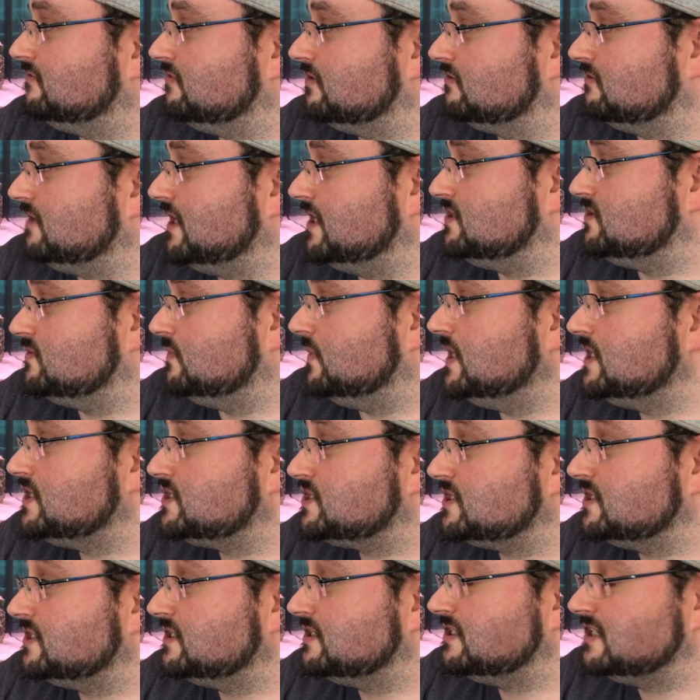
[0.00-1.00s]
for
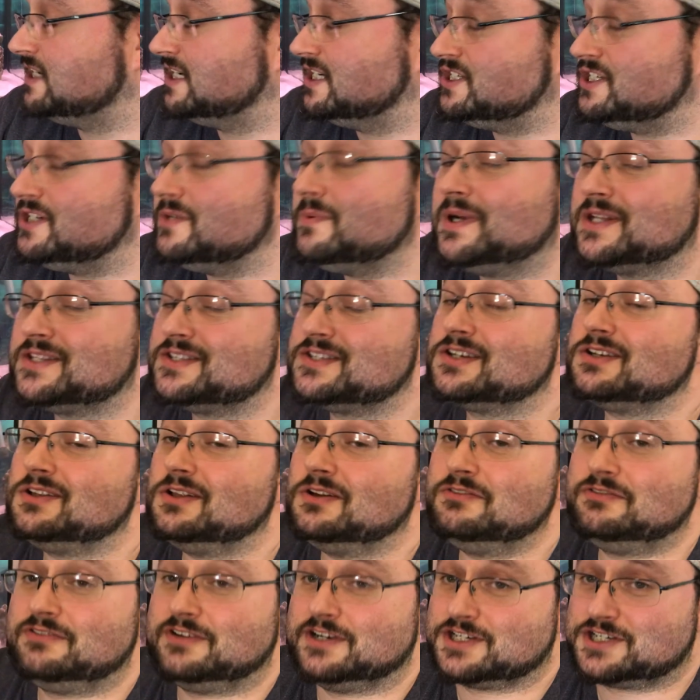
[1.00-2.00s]
graduation, and she wants a
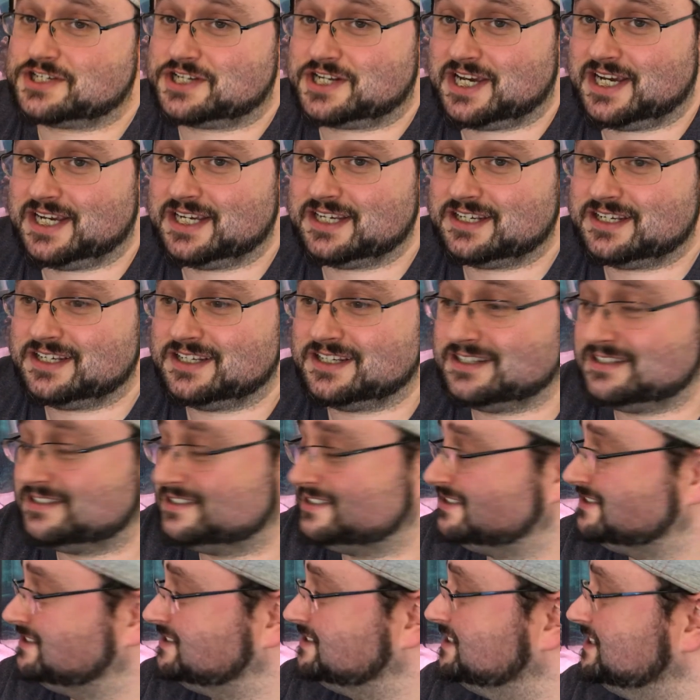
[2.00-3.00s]
goldfish tank.
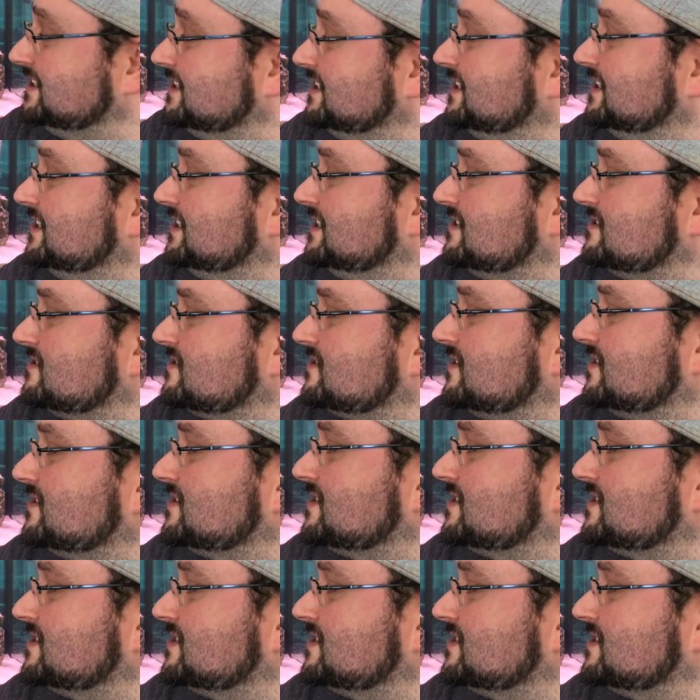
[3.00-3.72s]
So I